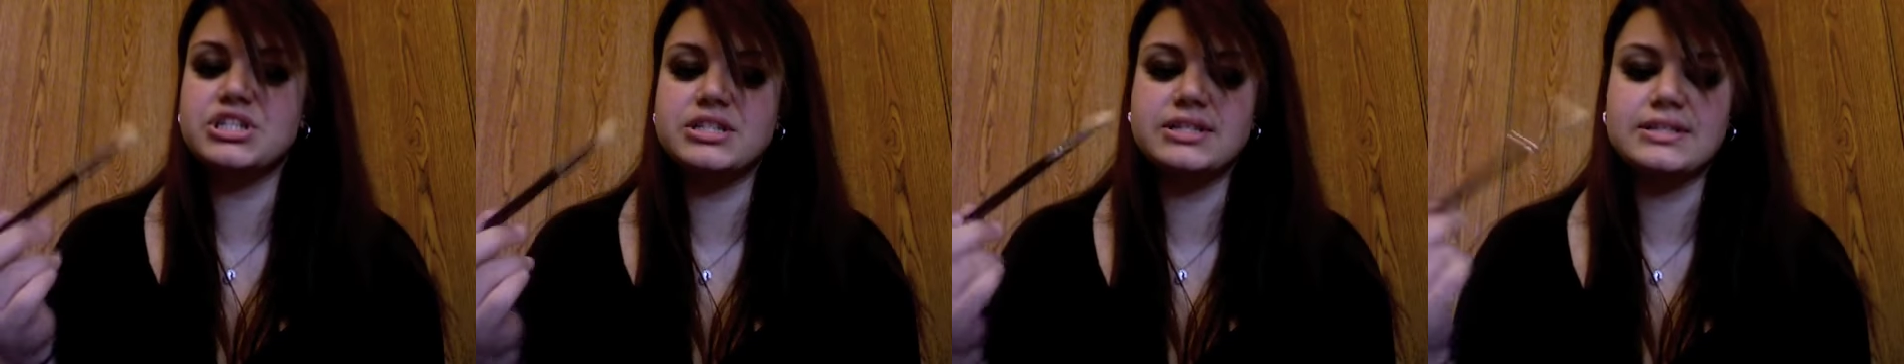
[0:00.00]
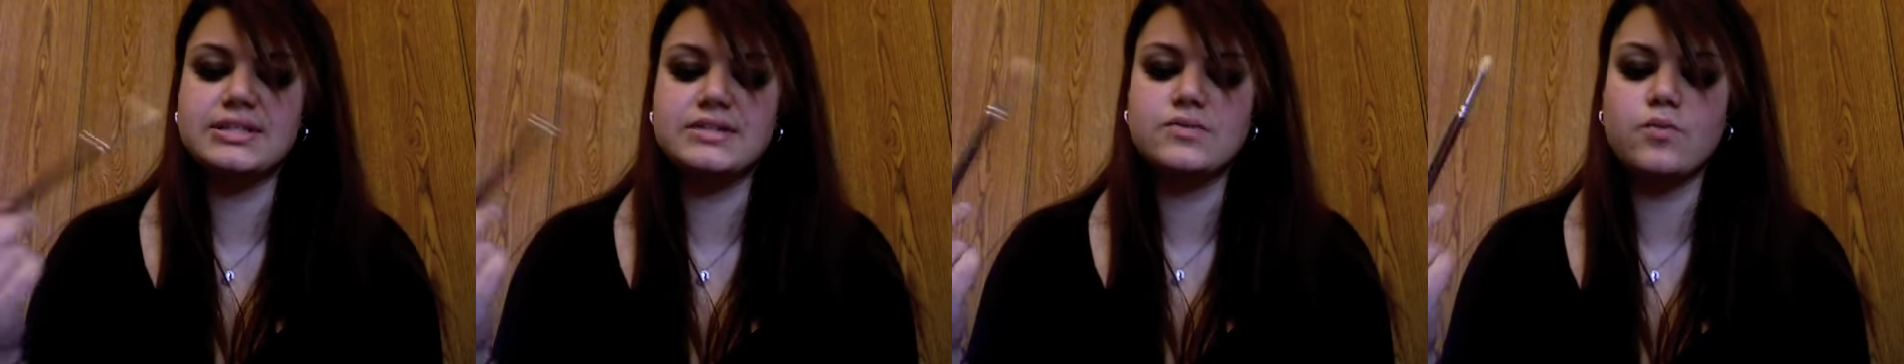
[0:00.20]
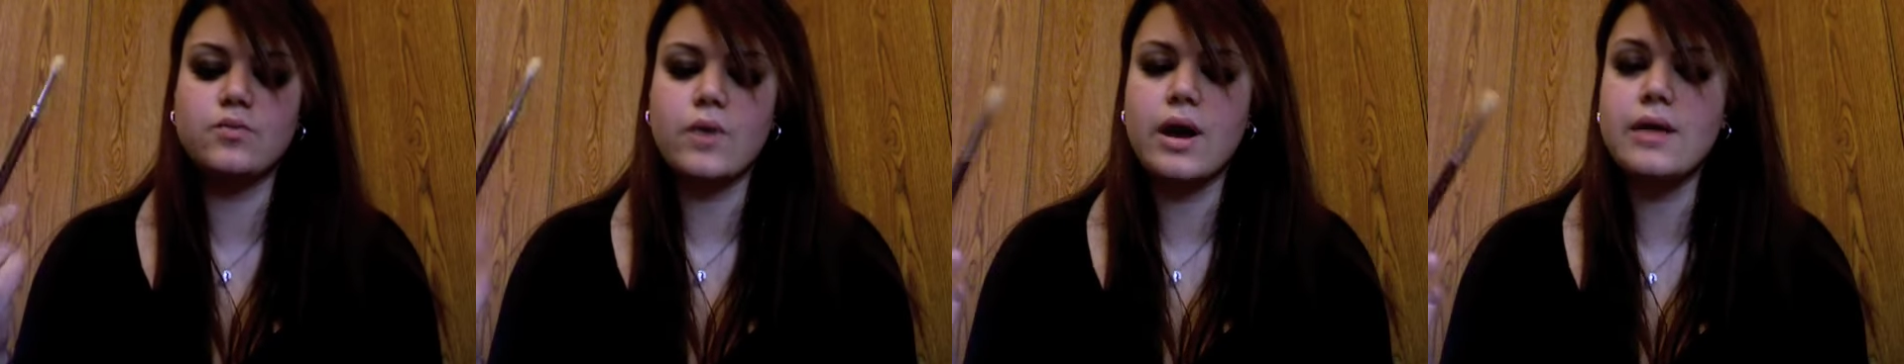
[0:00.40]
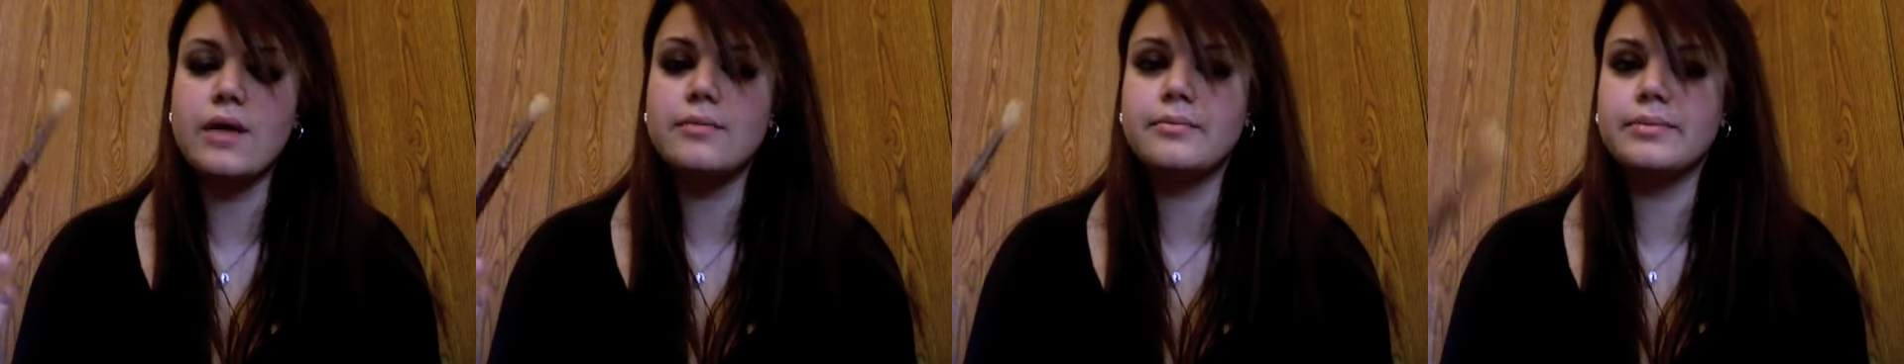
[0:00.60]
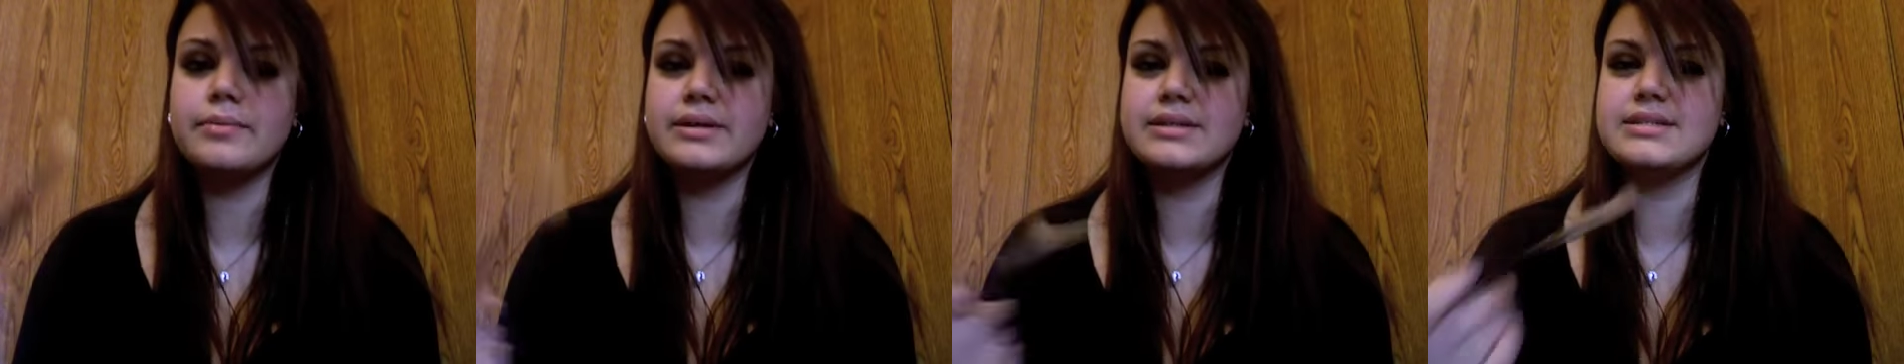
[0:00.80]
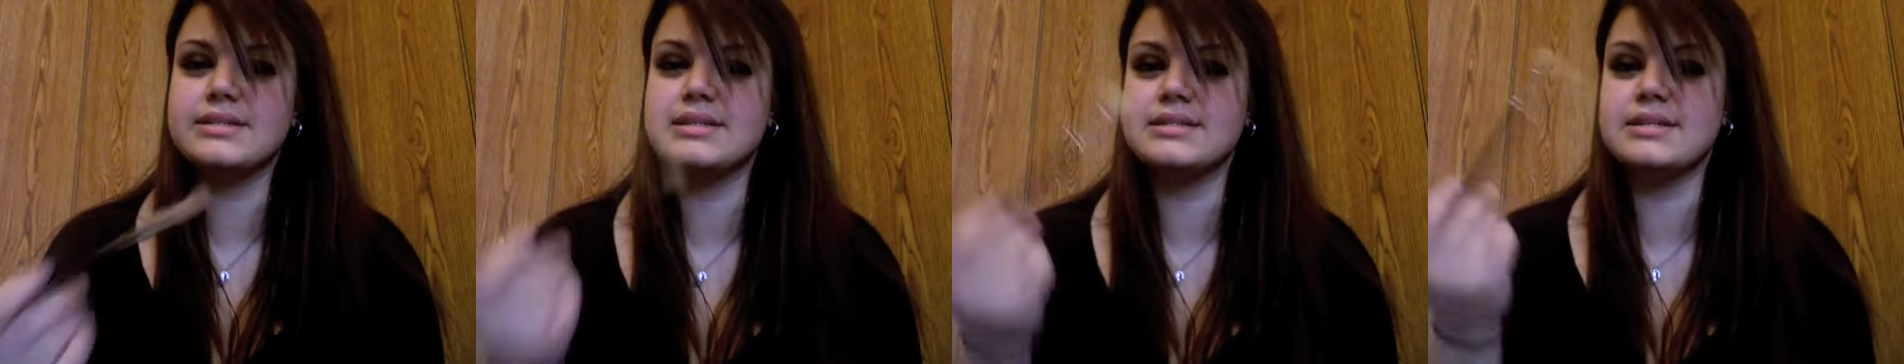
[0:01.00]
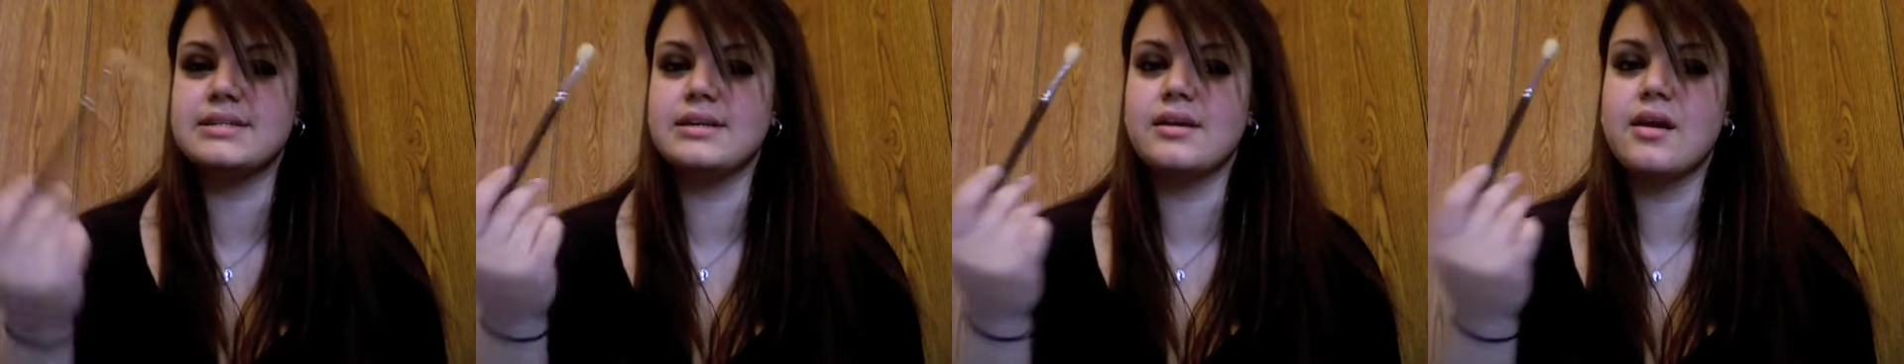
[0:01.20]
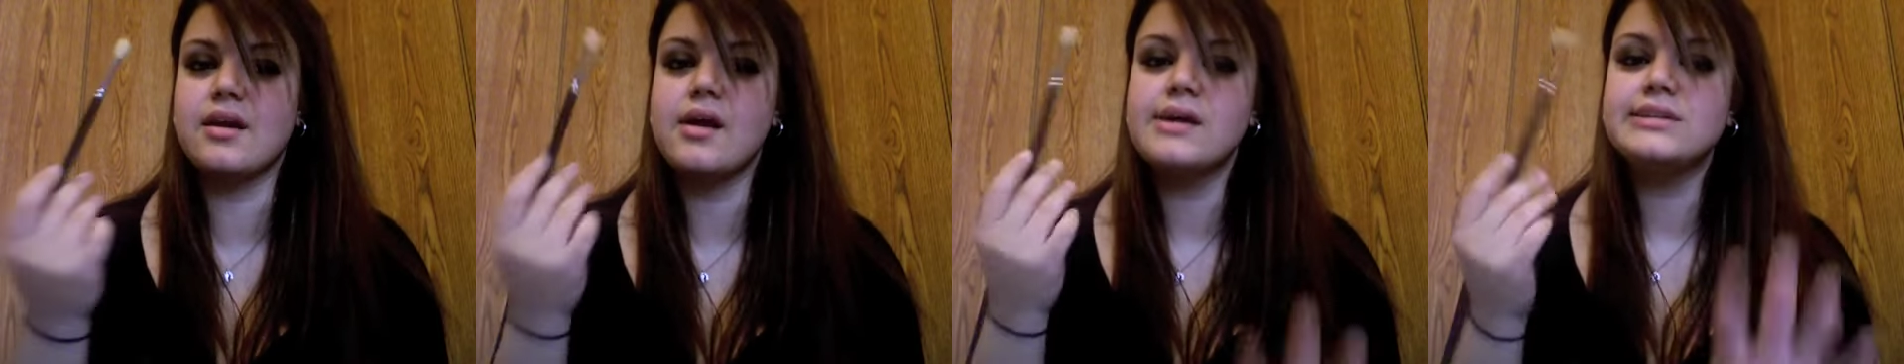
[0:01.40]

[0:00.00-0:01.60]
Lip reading: is wet but it doesn't